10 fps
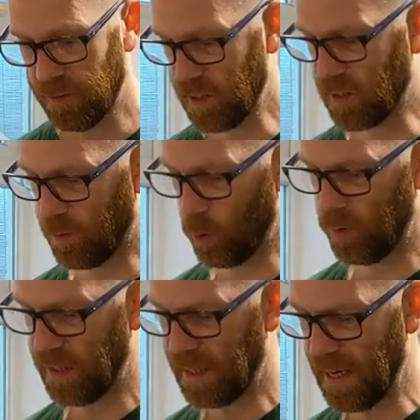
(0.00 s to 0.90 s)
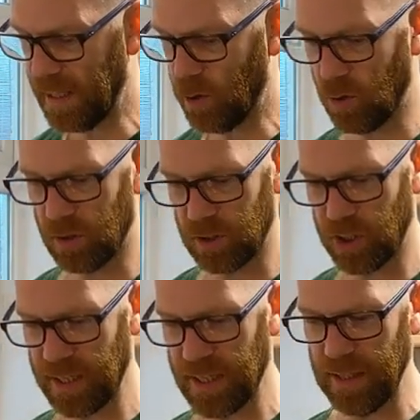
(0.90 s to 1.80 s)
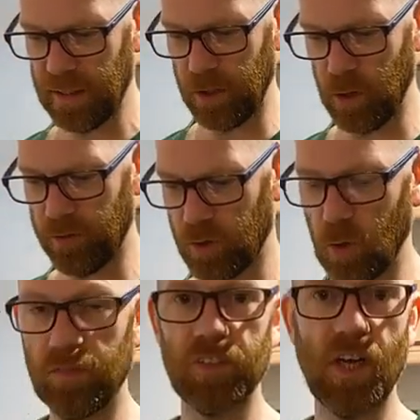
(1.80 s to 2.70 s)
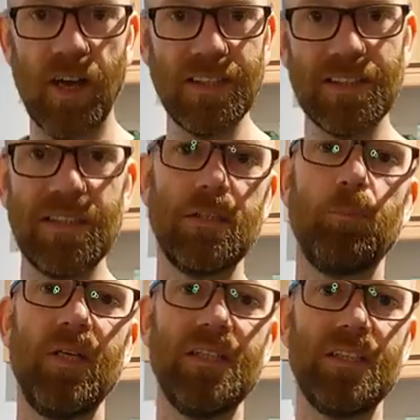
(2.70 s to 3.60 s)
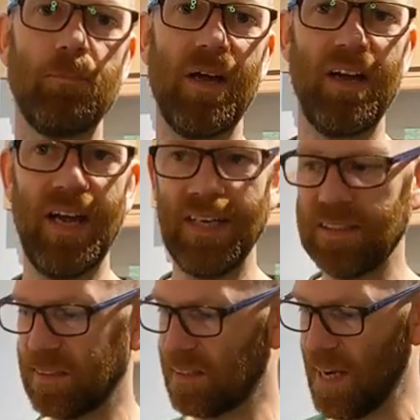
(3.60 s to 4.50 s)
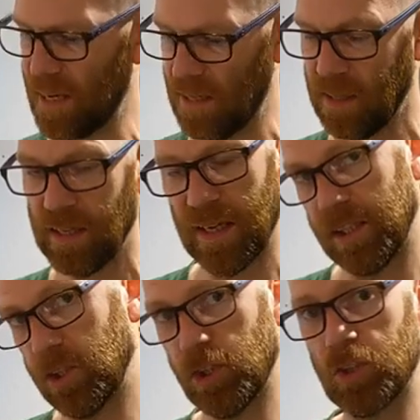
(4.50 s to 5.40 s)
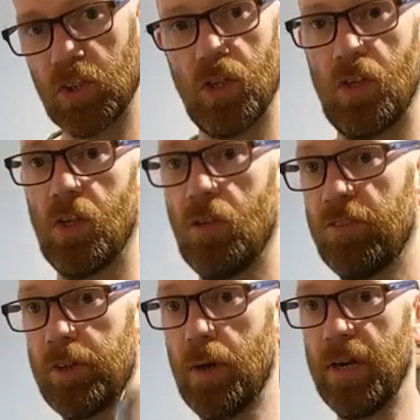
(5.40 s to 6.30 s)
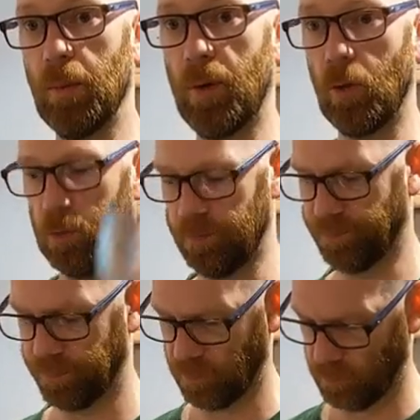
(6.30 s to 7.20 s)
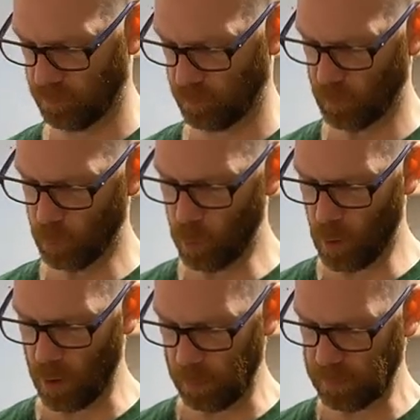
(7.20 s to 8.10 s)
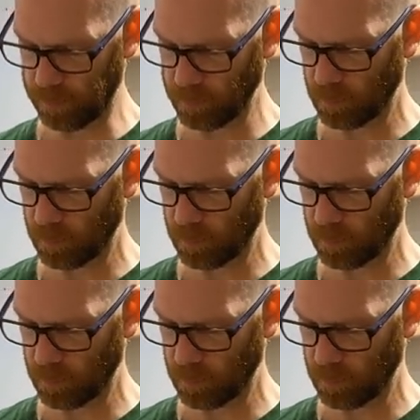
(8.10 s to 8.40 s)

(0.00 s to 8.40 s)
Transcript: First of all, you get your chicken that you've sort of diced into pieces about 8 to 10, and you just throw it in a bowl. Wallop.